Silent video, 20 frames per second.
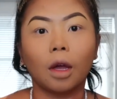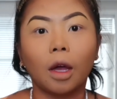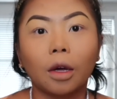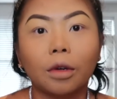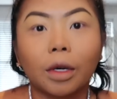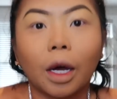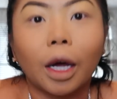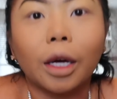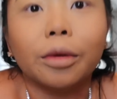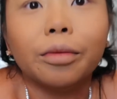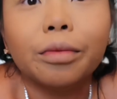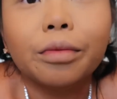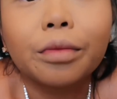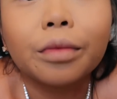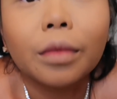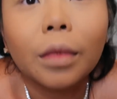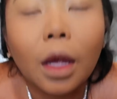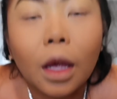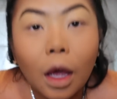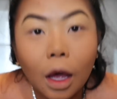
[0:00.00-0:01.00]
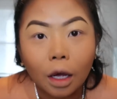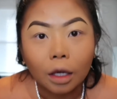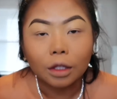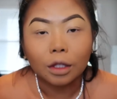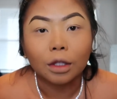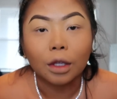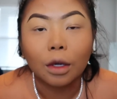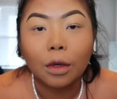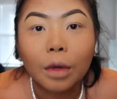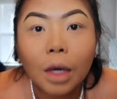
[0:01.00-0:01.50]
Okay,
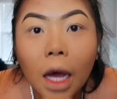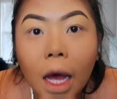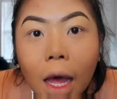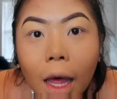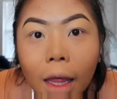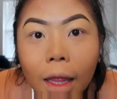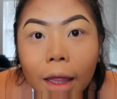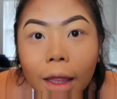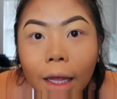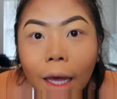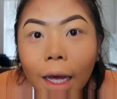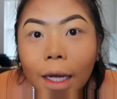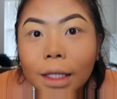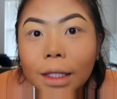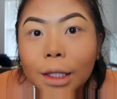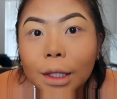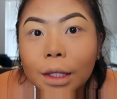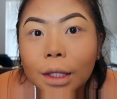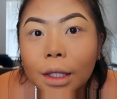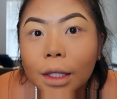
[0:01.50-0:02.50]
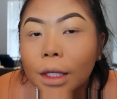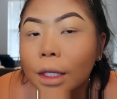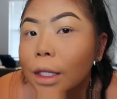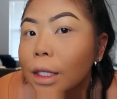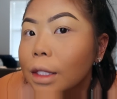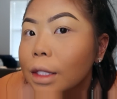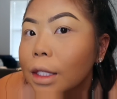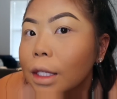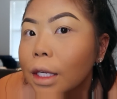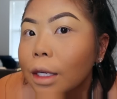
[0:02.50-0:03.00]
so that
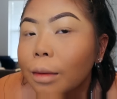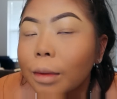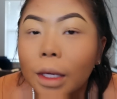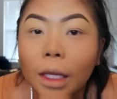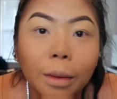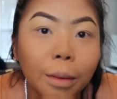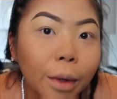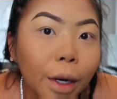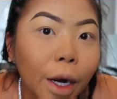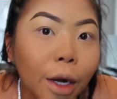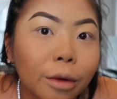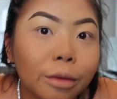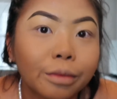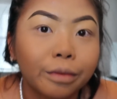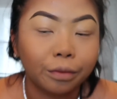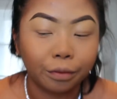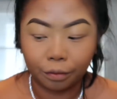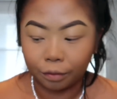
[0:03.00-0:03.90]
is a completed brow.